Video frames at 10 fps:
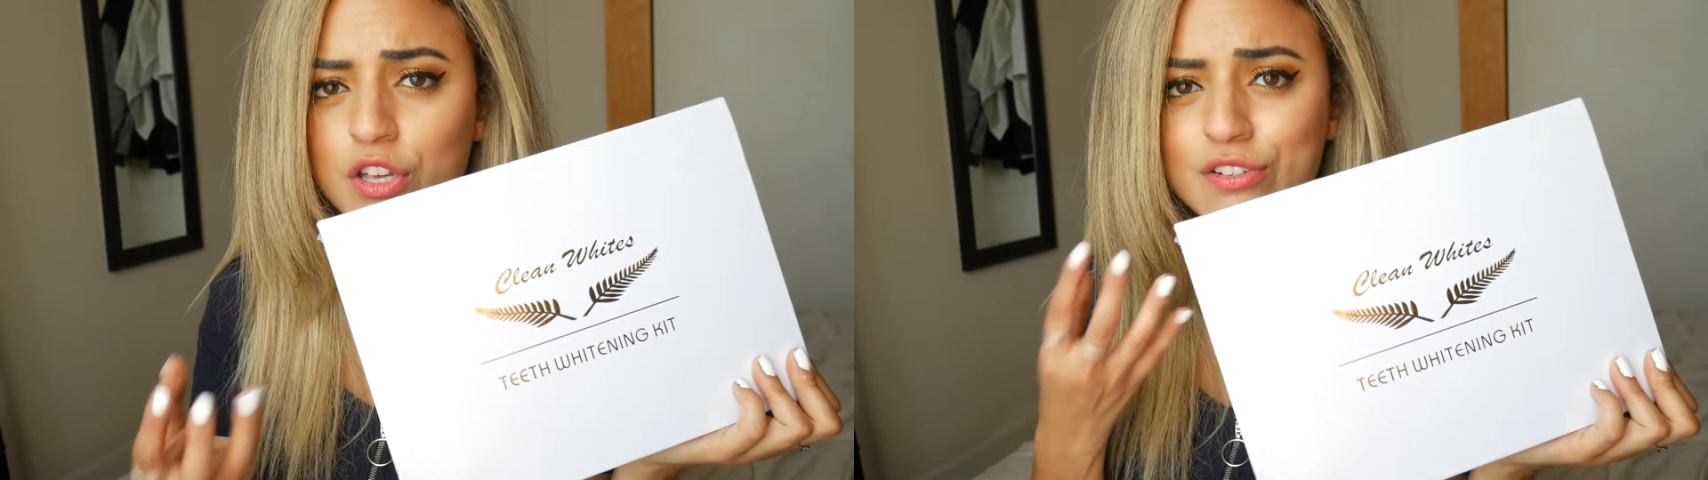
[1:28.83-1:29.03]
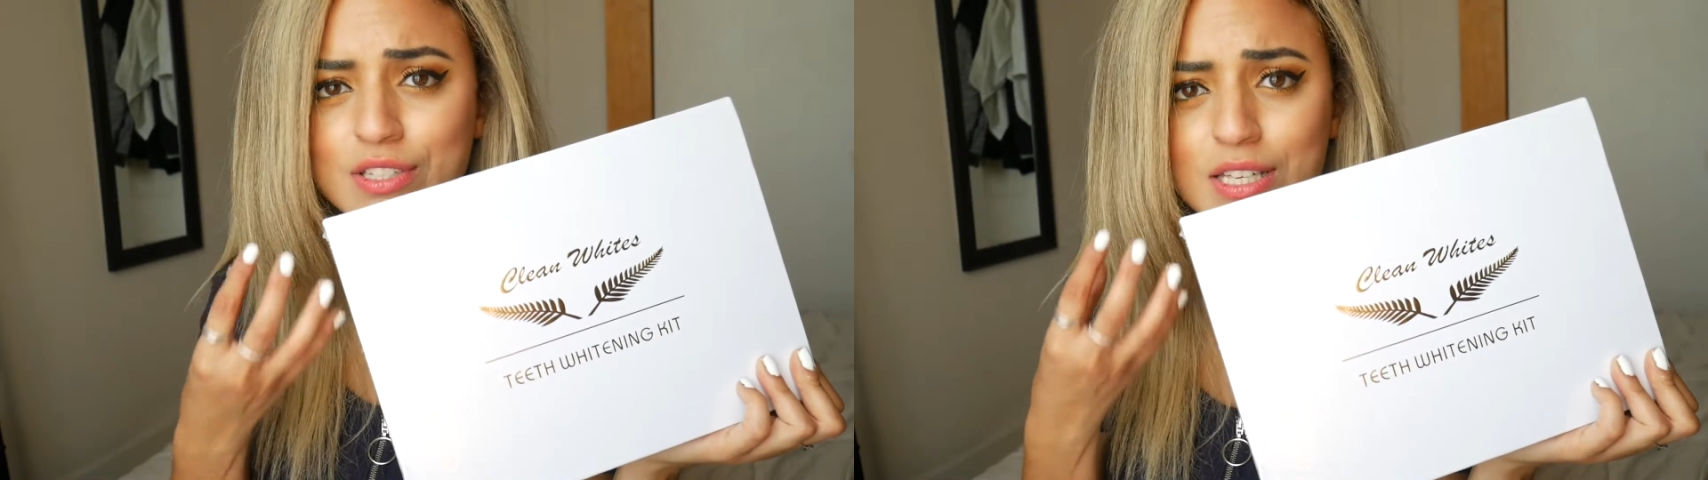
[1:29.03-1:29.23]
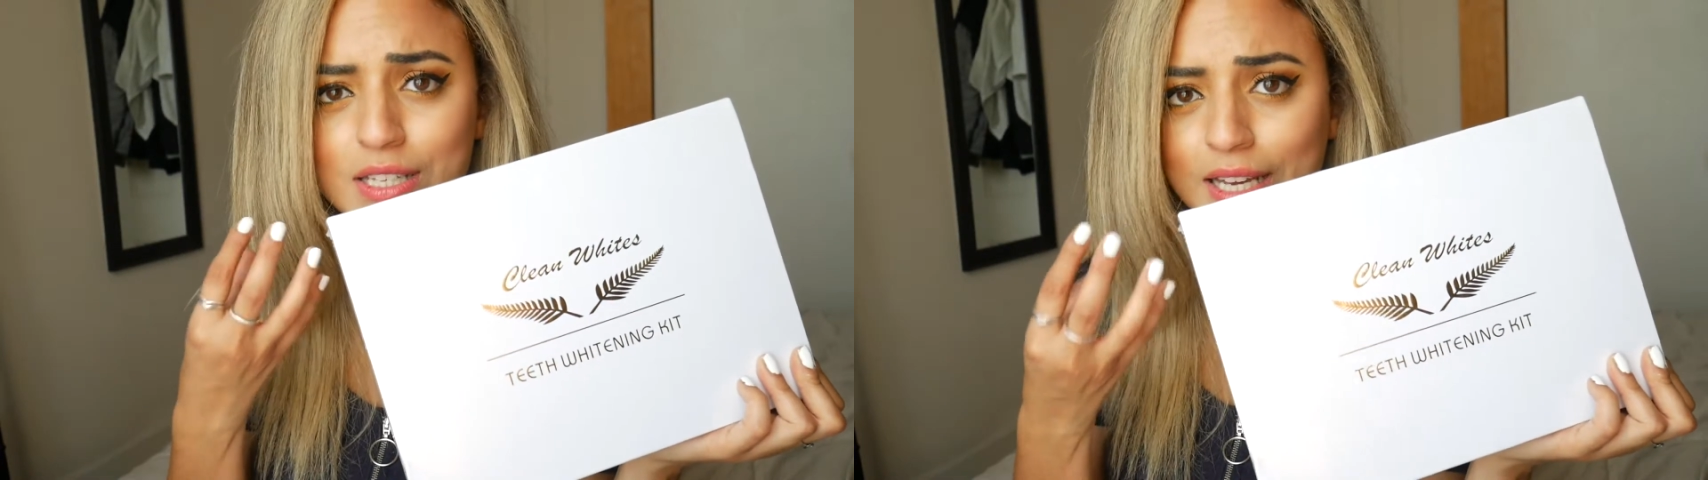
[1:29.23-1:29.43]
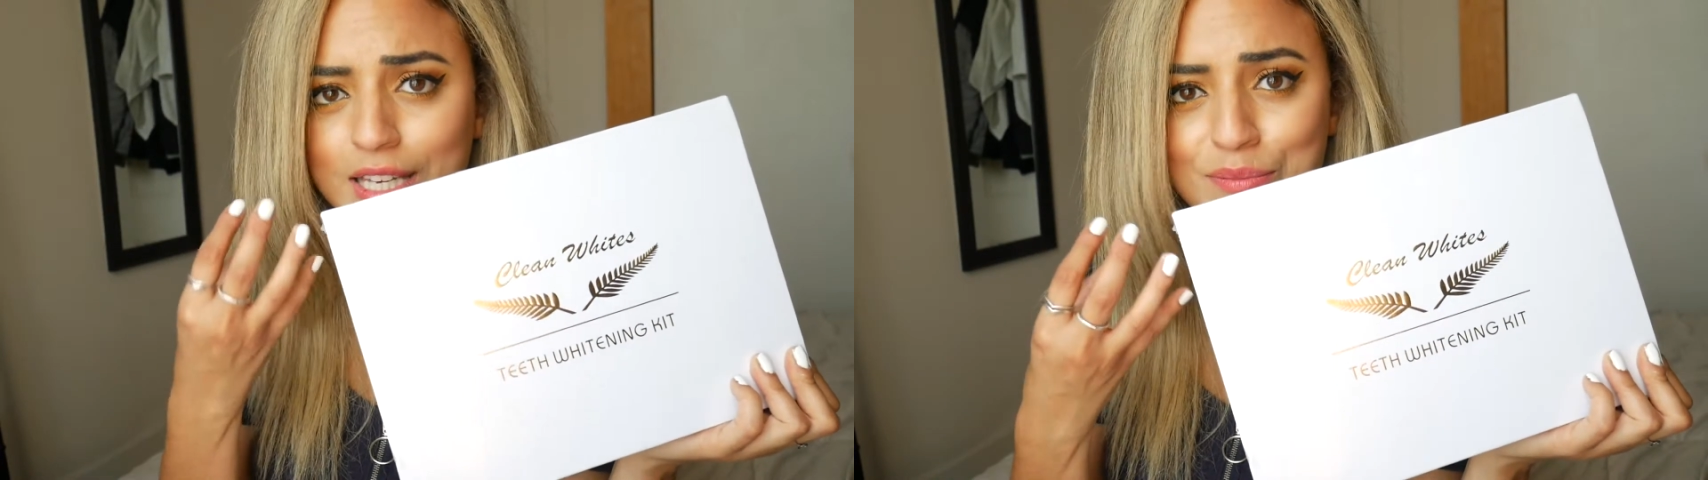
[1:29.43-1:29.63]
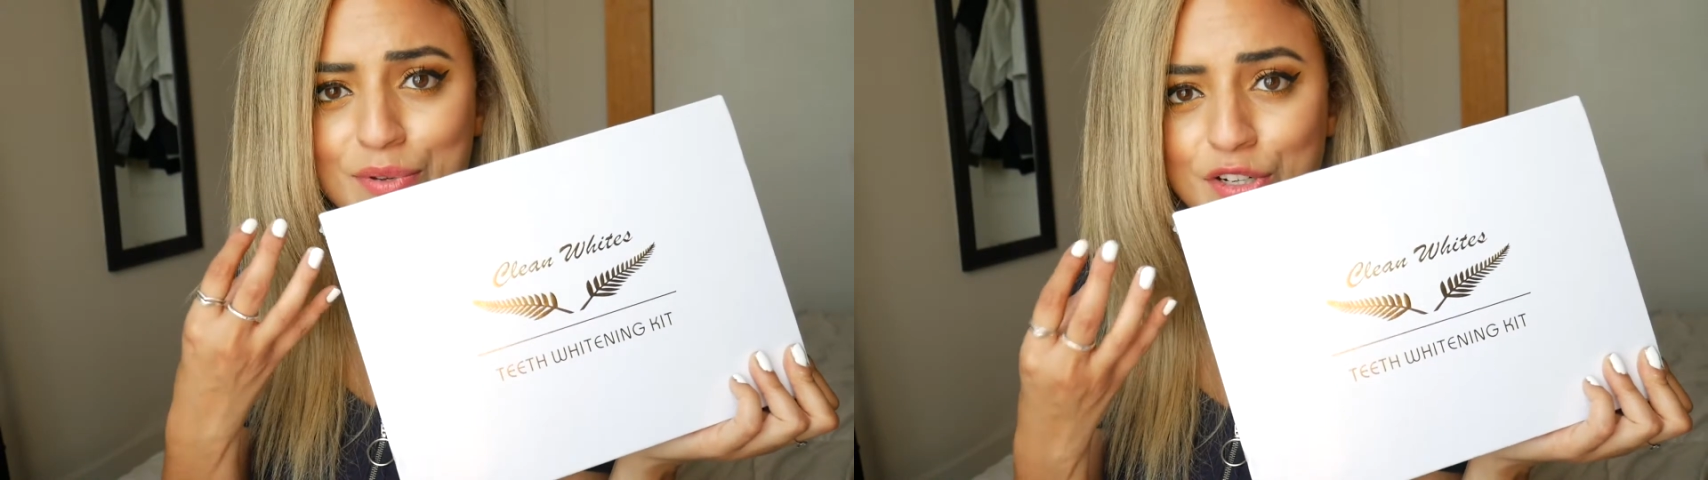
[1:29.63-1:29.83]
You can just like
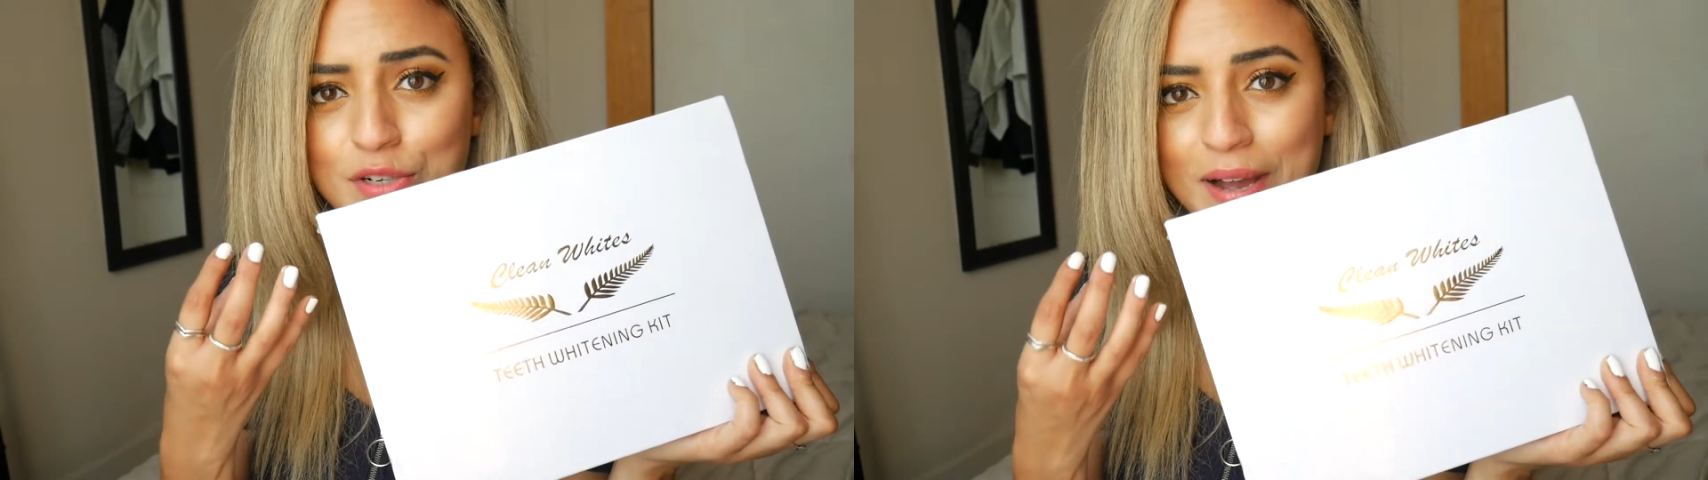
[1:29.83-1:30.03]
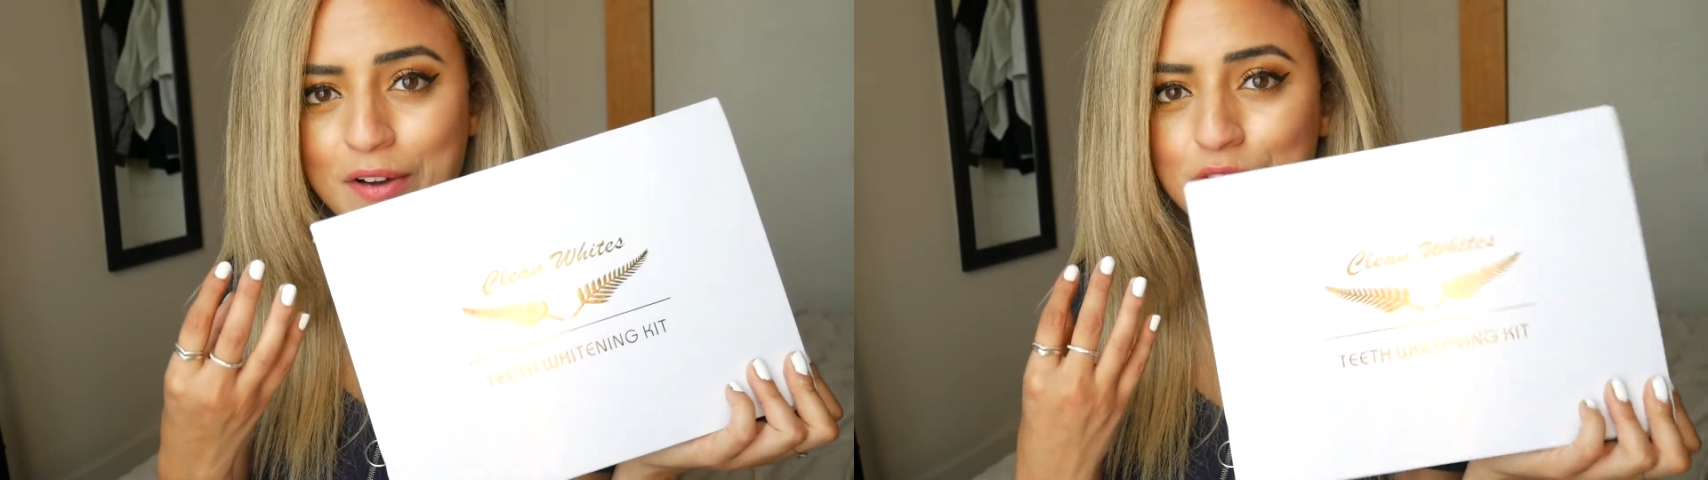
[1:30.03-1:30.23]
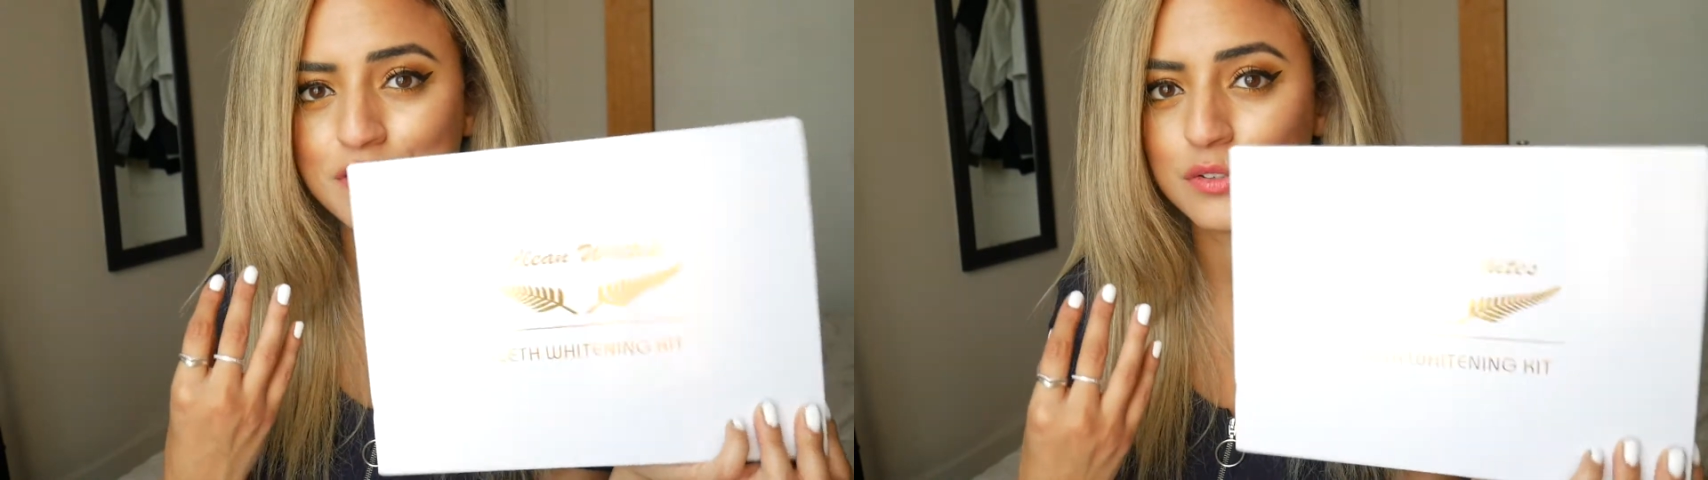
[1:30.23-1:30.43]
keep it in your mouth